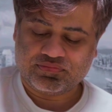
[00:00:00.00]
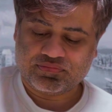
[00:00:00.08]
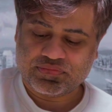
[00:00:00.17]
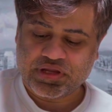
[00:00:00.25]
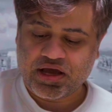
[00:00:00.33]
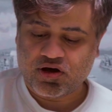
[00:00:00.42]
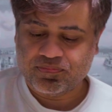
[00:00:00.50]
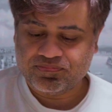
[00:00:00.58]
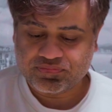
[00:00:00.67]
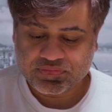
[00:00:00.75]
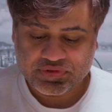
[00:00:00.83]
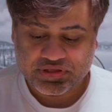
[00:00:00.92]
Now,
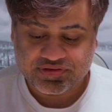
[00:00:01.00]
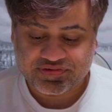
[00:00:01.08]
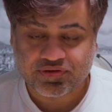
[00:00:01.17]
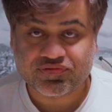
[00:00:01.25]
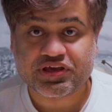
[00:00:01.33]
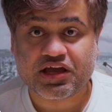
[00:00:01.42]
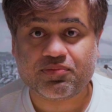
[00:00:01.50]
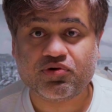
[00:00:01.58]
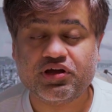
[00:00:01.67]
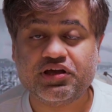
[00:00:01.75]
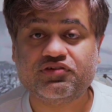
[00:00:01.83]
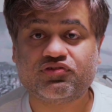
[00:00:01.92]
the selfie camera
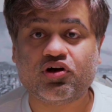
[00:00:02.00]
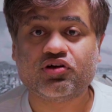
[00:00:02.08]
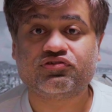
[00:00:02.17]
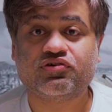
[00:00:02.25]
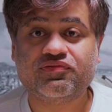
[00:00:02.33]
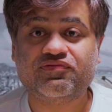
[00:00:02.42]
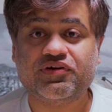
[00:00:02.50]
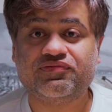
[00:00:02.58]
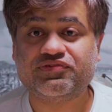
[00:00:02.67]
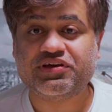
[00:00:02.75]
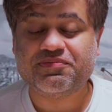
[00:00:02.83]
is also 50